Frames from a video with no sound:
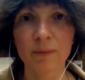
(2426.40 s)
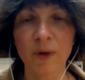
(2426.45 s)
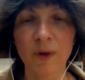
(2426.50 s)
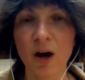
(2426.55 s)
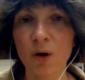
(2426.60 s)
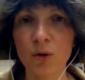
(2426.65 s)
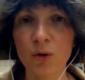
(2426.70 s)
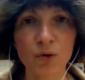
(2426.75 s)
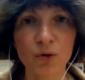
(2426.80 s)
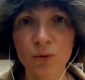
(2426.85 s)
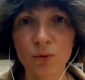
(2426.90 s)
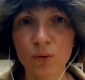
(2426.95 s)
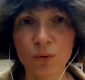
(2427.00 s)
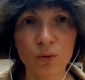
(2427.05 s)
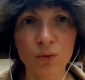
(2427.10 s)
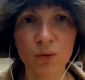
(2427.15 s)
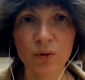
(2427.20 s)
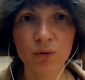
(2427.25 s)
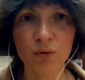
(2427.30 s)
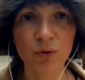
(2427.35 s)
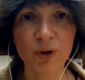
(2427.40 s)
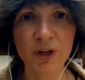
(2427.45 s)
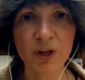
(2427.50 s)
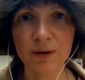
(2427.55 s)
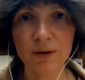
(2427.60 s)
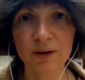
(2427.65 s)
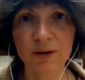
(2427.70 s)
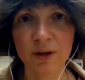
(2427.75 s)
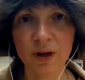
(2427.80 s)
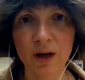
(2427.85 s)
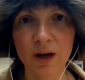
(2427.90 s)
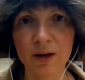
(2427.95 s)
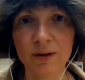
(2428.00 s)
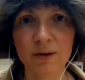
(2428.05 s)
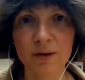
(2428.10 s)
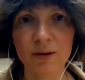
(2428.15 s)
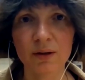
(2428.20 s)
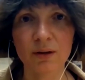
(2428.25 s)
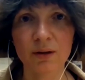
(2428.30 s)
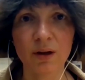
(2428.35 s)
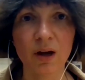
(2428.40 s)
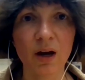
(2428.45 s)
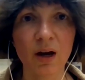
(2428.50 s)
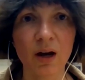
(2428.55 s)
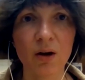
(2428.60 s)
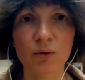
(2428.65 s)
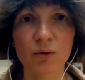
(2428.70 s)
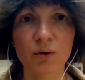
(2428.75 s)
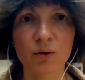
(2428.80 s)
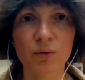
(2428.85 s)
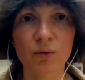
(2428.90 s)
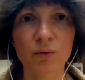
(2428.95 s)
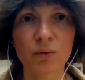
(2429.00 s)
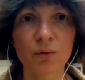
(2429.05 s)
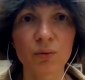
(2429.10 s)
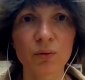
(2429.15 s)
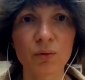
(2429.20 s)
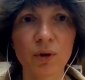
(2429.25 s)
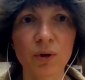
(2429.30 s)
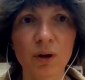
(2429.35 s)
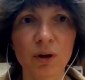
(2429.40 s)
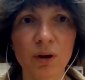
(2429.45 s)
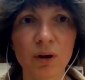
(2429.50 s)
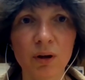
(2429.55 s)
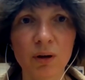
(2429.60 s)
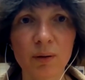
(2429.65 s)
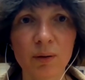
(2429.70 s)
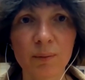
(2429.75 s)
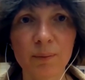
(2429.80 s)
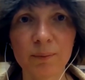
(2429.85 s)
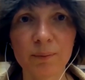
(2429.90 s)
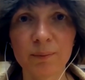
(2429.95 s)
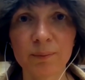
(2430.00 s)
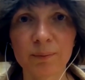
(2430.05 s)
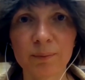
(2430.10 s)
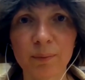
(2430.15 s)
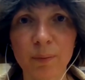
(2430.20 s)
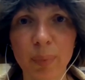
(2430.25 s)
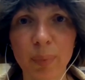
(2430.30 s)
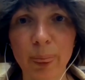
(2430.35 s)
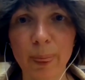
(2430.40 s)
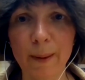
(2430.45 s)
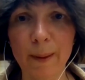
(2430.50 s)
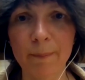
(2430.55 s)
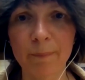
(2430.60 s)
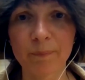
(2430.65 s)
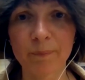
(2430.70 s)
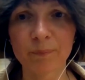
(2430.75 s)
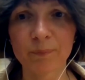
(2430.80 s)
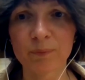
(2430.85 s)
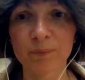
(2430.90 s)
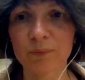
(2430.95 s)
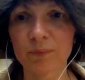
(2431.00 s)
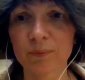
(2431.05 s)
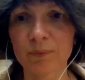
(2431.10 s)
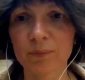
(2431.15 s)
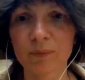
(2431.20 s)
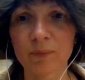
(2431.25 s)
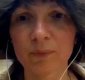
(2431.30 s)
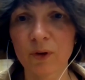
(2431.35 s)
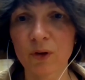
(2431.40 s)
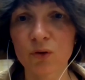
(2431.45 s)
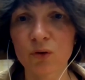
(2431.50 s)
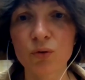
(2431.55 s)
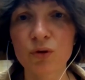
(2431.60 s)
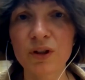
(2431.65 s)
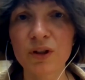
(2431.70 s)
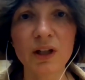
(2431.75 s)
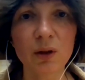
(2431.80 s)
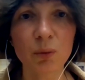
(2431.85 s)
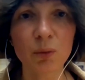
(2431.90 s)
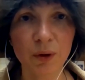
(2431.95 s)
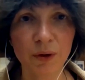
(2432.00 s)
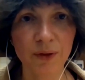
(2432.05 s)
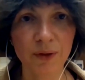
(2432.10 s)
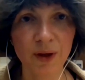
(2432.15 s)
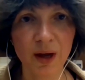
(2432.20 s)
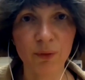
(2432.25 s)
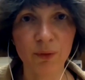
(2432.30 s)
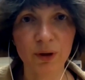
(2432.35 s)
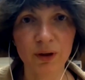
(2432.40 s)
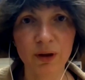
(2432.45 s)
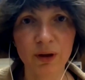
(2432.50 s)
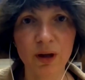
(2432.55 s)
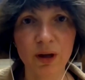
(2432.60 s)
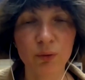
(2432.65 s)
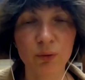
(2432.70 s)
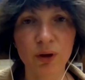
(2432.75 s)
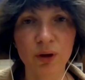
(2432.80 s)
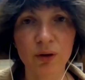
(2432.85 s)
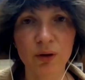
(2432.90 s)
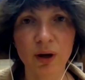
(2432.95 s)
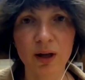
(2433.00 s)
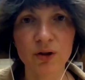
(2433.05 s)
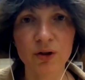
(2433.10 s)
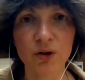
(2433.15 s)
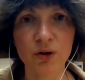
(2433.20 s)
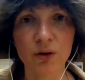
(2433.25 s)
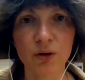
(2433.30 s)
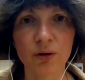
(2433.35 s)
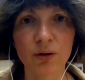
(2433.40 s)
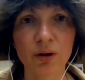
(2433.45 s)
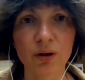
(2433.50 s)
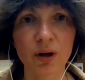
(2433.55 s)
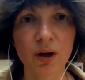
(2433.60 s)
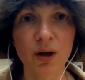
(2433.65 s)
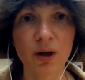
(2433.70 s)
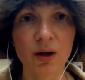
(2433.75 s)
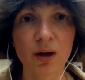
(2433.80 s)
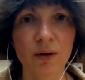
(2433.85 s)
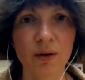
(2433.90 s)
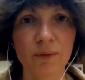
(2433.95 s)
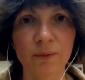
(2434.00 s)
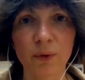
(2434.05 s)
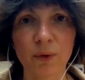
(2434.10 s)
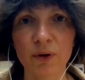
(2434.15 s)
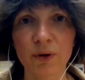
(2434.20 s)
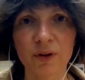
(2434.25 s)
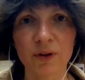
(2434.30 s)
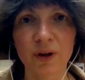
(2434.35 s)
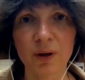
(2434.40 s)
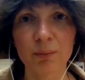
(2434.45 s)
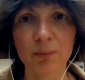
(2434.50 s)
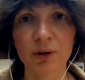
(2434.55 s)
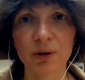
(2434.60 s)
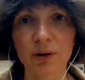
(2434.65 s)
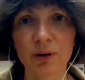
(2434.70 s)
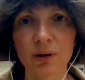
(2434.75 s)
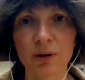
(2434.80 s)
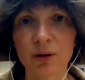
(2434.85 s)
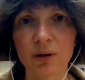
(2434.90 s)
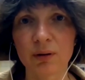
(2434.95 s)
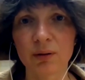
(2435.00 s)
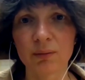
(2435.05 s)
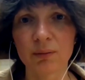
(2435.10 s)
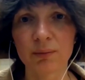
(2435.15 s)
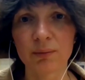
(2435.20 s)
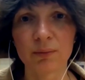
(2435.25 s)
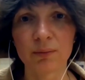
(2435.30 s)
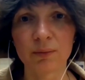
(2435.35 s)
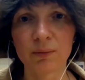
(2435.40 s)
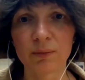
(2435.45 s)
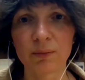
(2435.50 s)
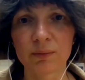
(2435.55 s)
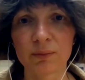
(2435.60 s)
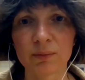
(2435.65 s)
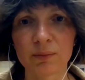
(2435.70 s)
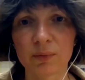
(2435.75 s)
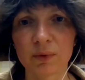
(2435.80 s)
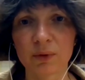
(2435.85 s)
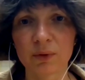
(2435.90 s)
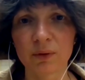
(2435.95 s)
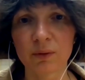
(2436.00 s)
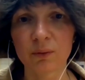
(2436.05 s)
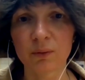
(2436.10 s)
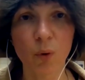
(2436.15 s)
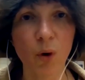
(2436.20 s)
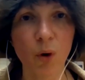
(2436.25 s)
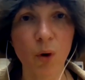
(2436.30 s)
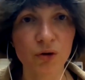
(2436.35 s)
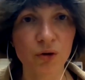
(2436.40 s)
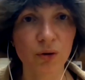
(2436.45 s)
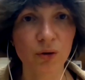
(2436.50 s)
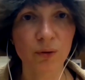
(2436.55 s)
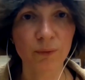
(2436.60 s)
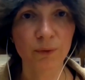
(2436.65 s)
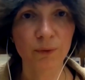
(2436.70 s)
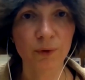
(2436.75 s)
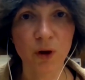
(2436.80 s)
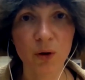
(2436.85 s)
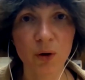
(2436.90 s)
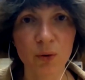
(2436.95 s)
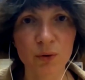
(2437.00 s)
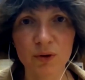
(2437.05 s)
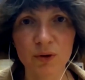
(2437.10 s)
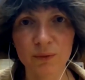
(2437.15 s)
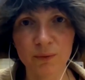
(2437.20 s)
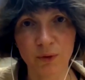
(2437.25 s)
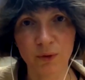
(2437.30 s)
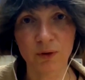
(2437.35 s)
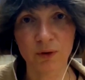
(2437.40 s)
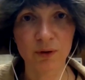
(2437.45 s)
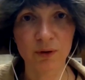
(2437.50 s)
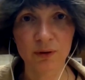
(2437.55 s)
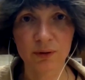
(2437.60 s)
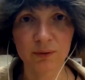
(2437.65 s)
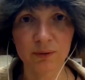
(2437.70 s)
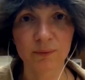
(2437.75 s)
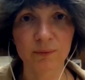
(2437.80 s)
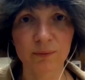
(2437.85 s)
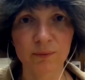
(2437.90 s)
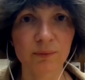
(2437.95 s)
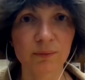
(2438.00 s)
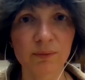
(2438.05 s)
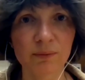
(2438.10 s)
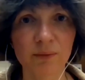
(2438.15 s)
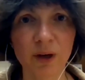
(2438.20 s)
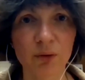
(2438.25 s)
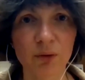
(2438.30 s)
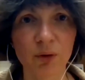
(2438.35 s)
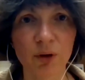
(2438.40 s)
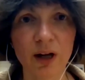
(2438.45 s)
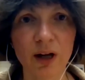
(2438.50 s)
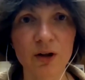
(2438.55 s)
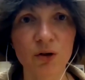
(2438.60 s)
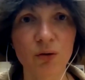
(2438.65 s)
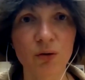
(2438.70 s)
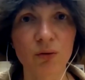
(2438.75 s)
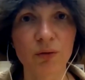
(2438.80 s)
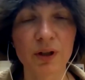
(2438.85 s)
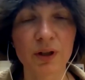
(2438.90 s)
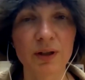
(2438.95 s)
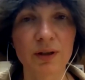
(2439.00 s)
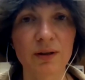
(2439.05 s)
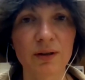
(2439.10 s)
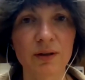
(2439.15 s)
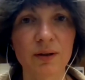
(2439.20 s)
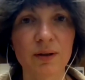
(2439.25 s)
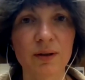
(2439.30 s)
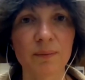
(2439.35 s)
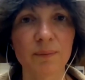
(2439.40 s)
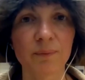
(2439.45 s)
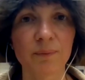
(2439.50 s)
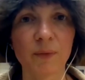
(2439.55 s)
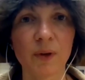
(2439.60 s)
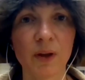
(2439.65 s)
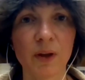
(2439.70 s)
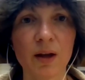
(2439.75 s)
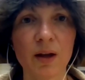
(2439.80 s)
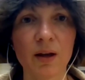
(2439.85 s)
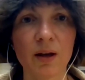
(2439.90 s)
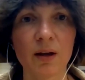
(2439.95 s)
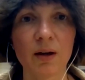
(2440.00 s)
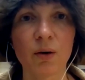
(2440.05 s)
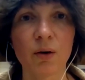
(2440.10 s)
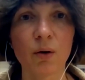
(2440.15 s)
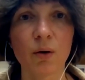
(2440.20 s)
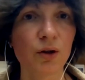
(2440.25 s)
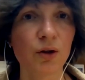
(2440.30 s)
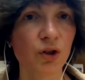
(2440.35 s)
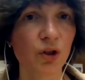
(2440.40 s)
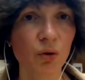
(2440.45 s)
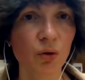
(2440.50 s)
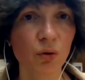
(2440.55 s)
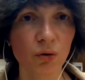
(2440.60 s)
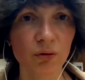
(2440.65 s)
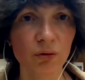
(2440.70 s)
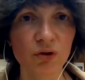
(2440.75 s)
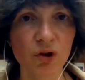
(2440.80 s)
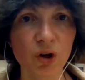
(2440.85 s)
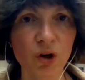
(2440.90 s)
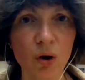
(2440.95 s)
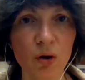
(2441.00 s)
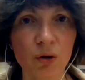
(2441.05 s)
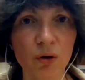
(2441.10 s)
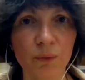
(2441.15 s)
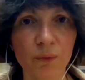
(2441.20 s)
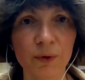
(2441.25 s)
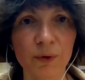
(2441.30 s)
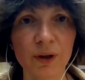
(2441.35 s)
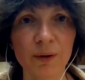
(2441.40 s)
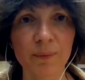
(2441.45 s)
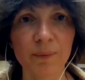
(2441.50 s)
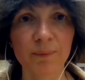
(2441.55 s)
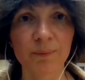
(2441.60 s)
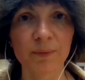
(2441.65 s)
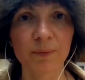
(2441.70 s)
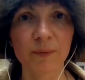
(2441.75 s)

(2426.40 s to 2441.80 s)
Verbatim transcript: how to read the stars, how to um, to deal with agriculture, for example, um, water flows for agricultural reasons, or geography.